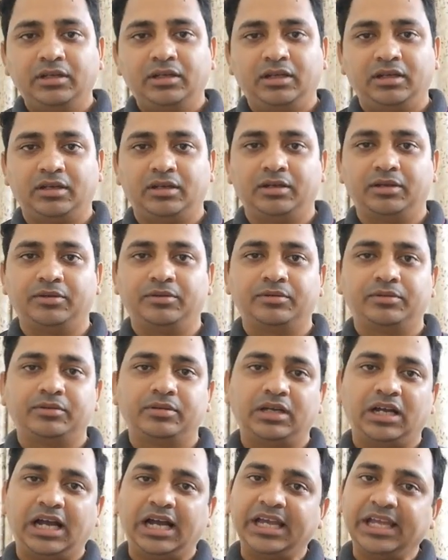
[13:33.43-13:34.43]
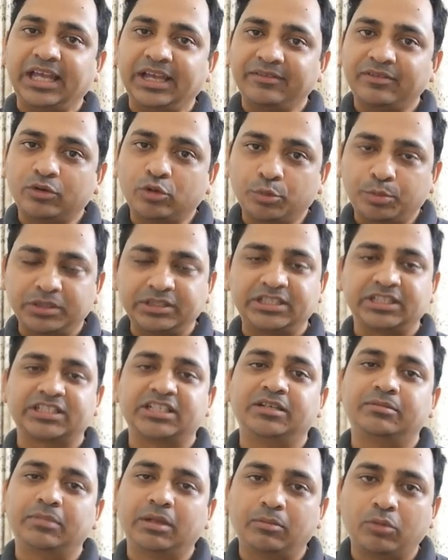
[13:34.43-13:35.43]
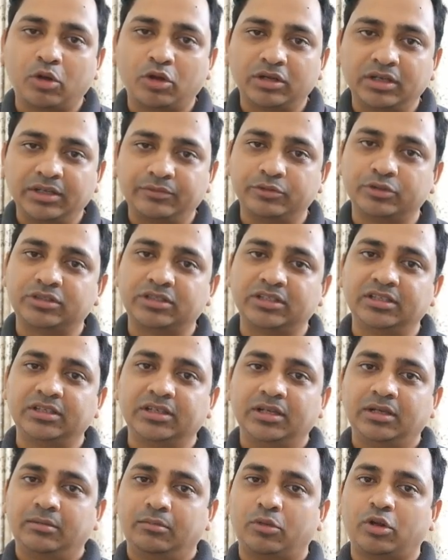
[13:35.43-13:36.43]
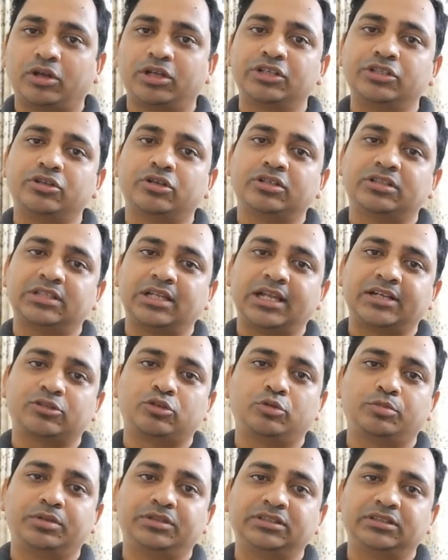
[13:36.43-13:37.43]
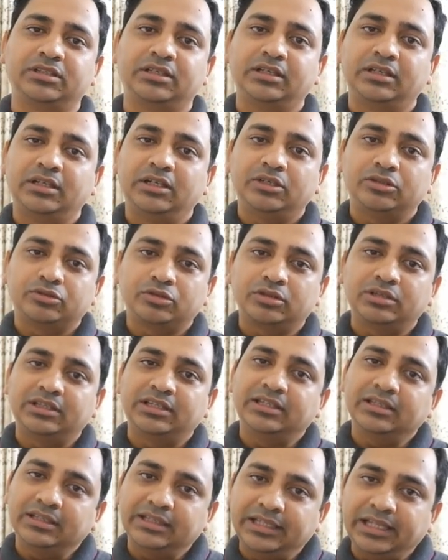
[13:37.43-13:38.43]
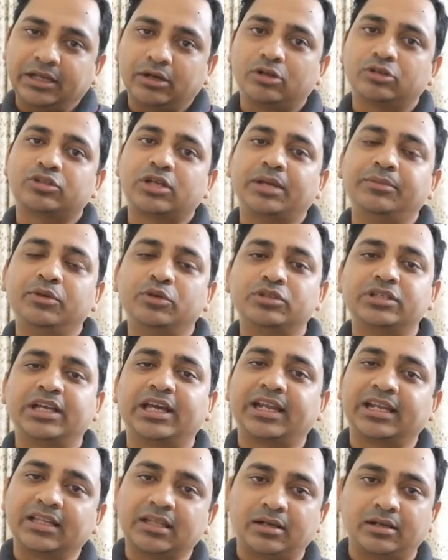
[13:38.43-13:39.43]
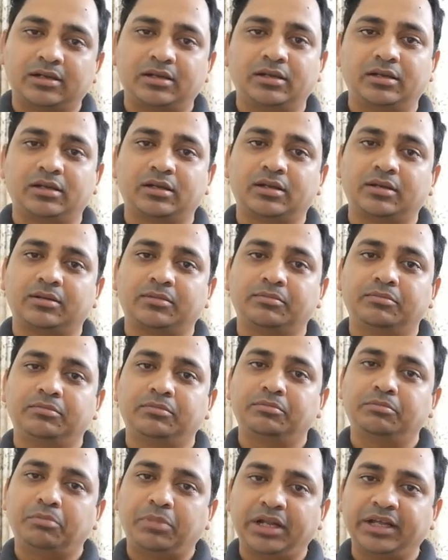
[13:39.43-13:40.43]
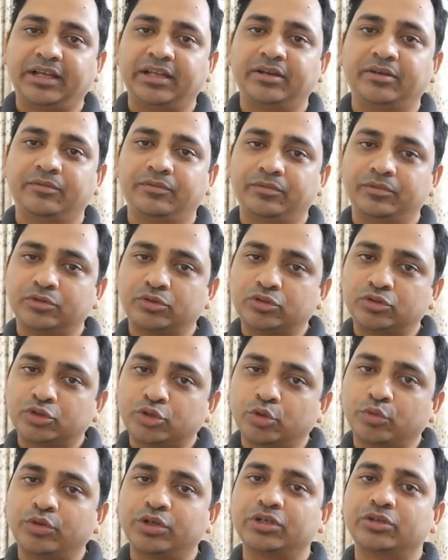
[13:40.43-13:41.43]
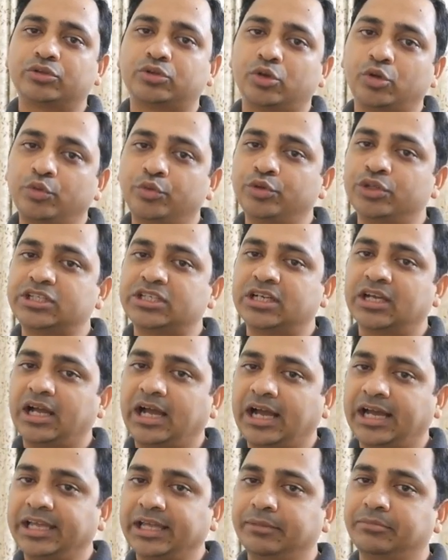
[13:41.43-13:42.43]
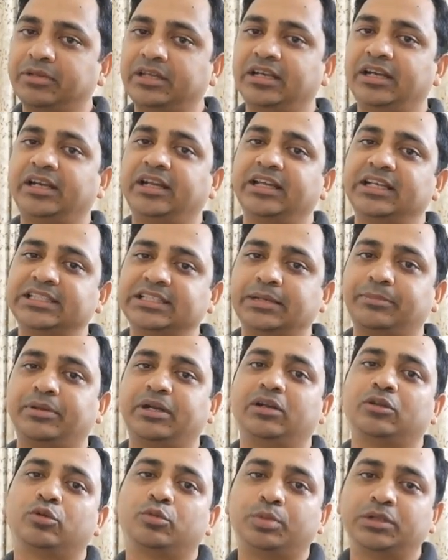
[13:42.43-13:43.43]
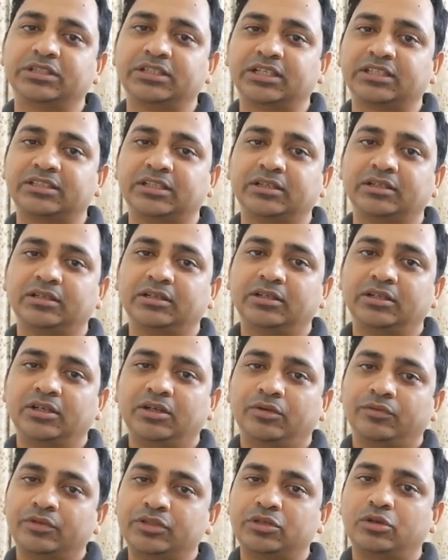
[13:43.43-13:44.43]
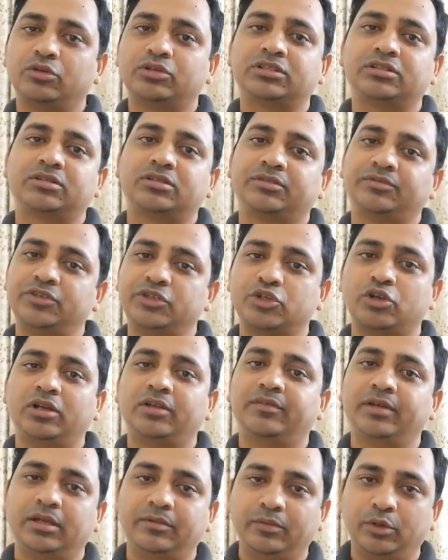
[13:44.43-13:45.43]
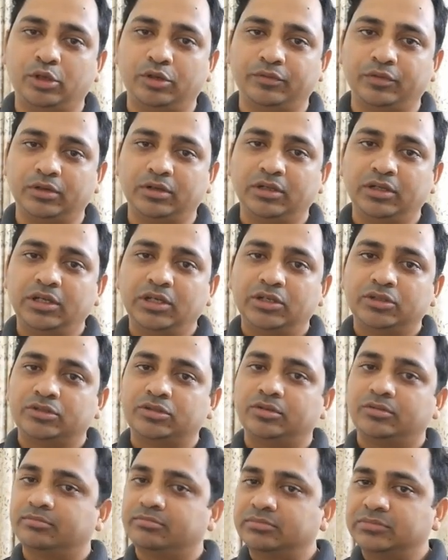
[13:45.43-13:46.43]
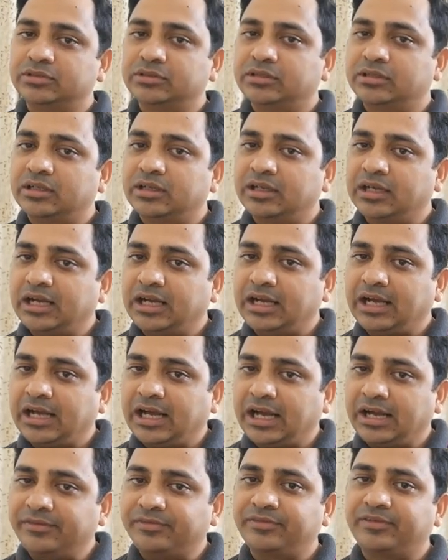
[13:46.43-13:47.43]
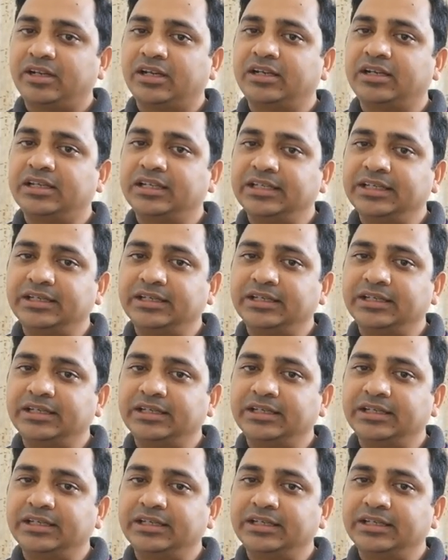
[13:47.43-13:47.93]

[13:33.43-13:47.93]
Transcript: And I have a coupon section in my blog. If you see bloginjoy/coupons. So there also I am using another plugin through which I am creating a separate coupon section, which looks visually very beautiful. So after